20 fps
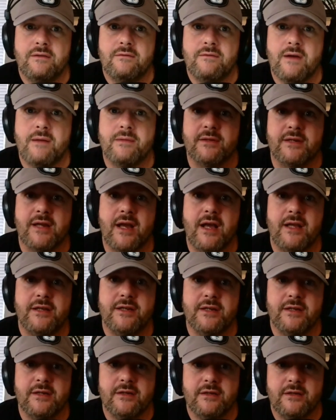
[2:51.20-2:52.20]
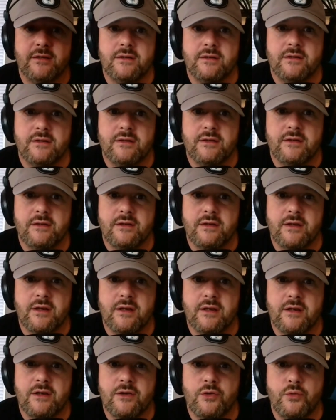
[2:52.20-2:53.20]
Robert Tonyan,
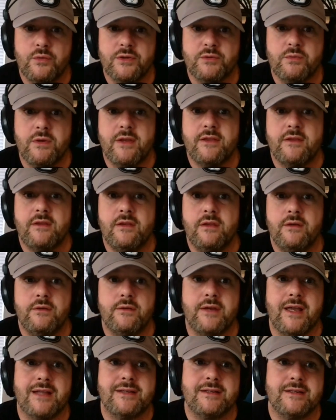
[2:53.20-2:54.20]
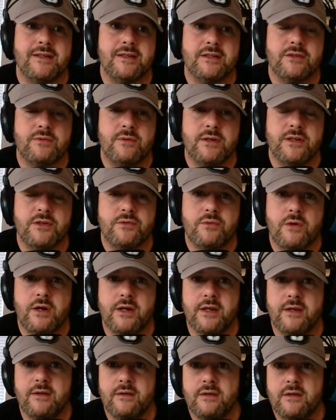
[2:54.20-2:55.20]
who was with Luke Getsy in
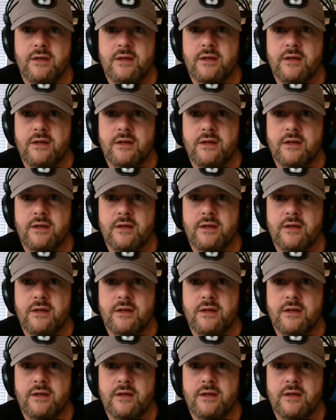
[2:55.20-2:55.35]
2020